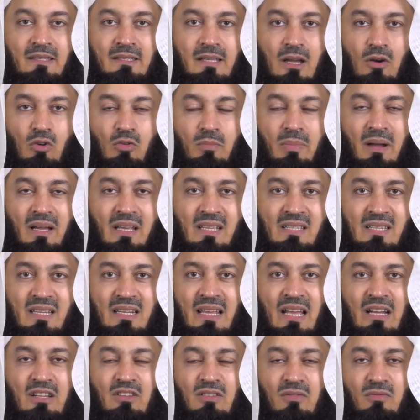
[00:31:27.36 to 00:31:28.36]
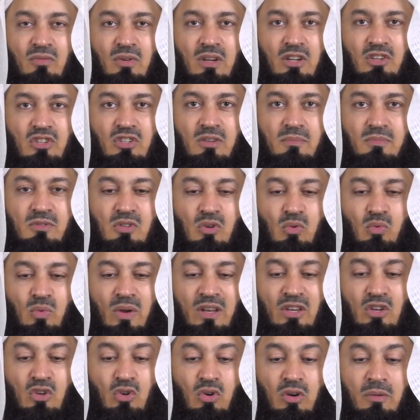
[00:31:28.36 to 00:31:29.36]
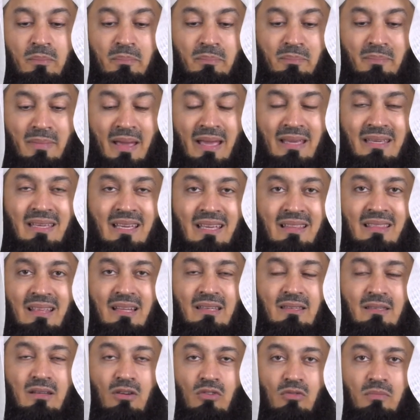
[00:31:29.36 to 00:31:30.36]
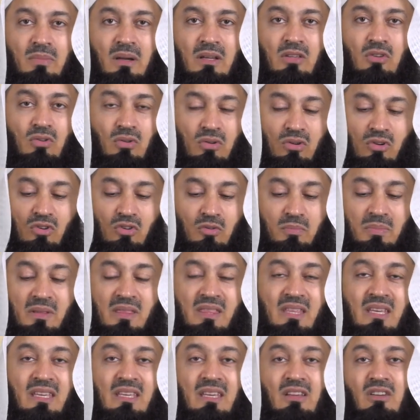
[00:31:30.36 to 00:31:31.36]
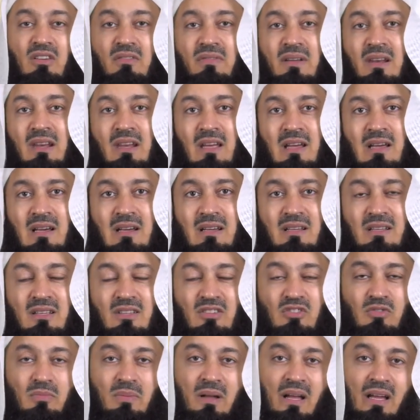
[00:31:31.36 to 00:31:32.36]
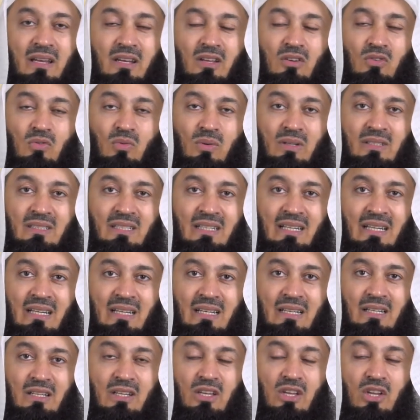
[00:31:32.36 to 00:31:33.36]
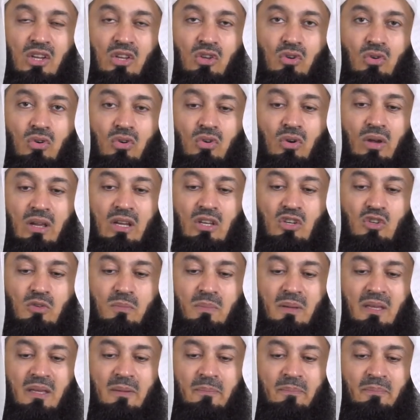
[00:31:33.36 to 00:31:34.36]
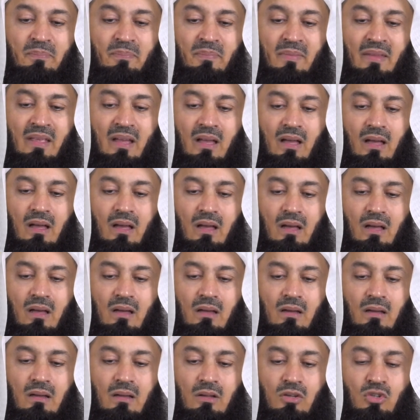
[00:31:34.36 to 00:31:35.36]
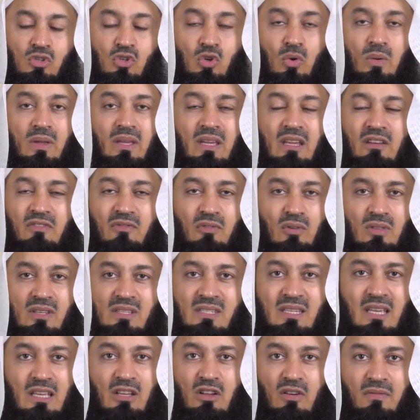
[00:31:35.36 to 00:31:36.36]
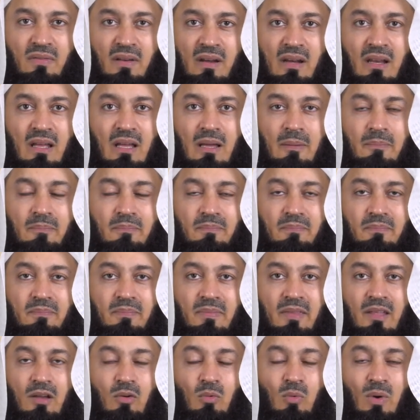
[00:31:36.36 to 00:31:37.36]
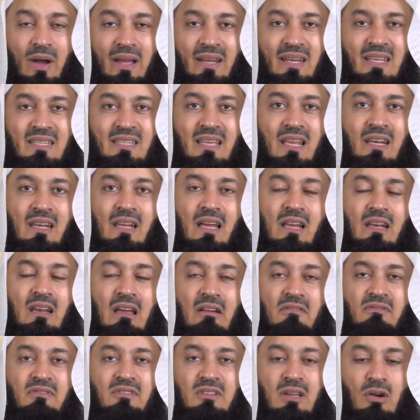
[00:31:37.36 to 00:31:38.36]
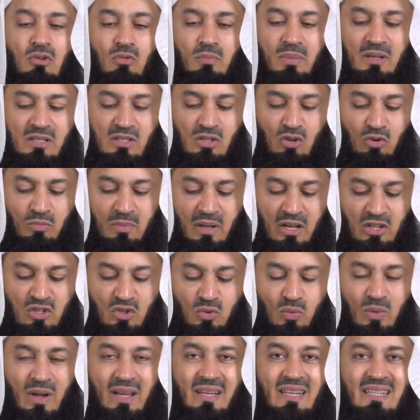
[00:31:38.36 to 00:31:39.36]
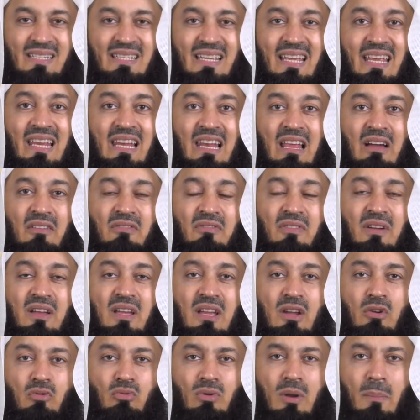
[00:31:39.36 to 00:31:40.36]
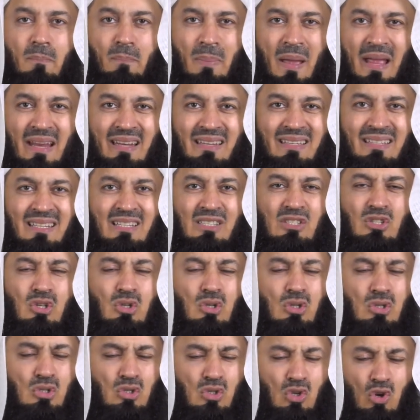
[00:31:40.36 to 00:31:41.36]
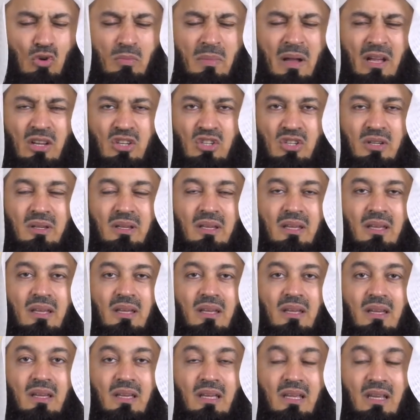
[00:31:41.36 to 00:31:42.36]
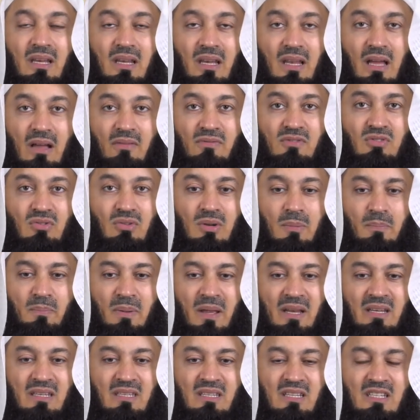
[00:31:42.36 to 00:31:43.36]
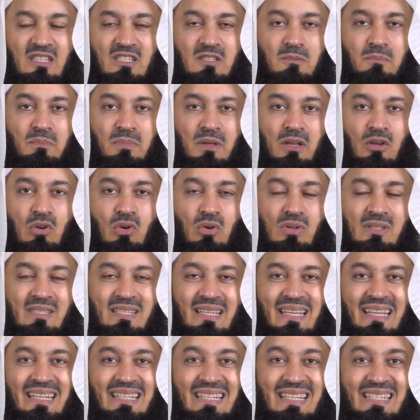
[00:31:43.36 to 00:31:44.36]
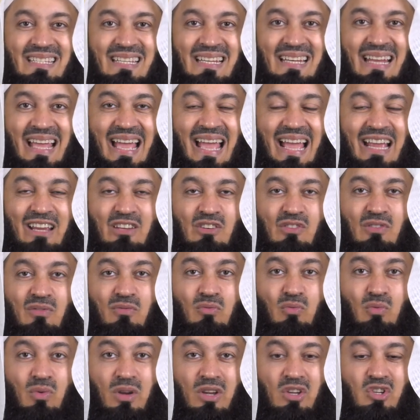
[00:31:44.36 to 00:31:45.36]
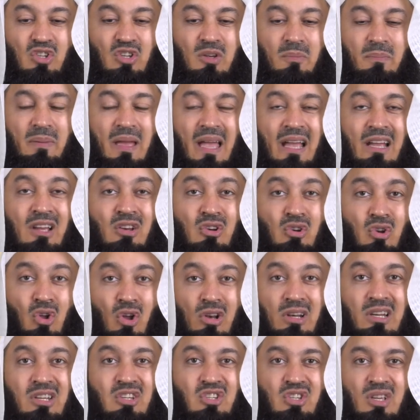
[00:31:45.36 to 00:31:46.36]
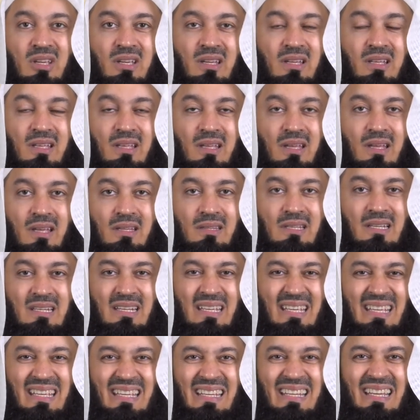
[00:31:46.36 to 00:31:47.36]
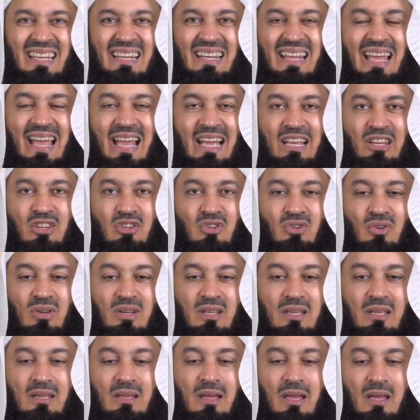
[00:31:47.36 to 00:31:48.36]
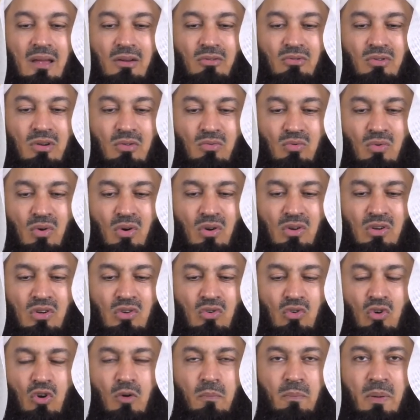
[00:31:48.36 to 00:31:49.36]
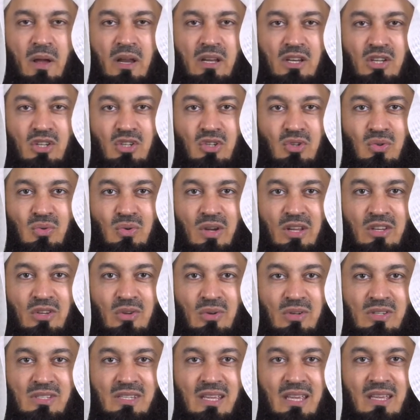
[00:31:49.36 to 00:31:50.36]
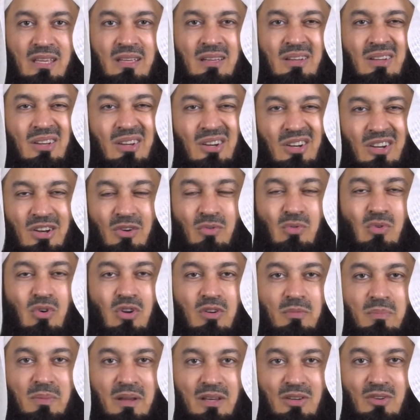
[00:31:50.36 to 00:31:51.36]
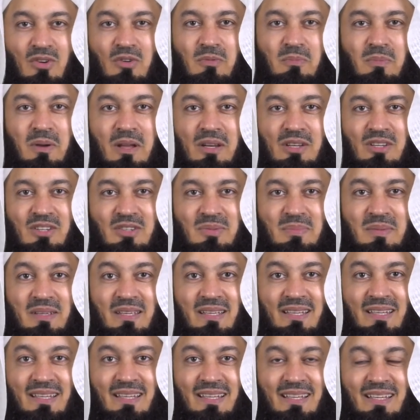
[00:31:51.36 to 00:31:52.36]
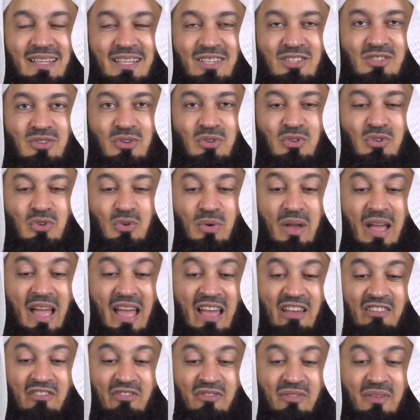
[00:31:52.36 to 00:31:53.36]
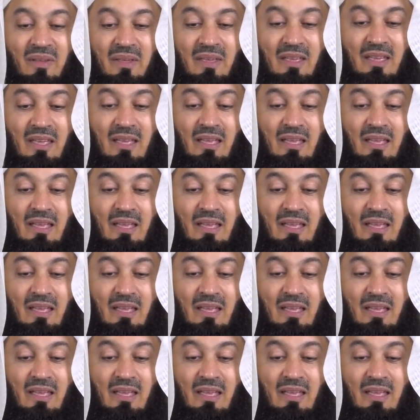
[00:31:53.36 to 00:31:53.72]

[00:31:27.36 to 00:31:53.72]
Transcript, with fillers: tawbah is an act of worship. So when you're making that tawbah, you're going to be thinking of Allah subhanahu wa ta'ala. You're going to be uh, doing it for the sake of Allah. Why does Allah love tawbah so much? Why does He love repentance so much? He loves repentance because it is an act of worship, acknowledging that He can actually reward you or punish you. And you're saying, reward me, don't punish me. So you have,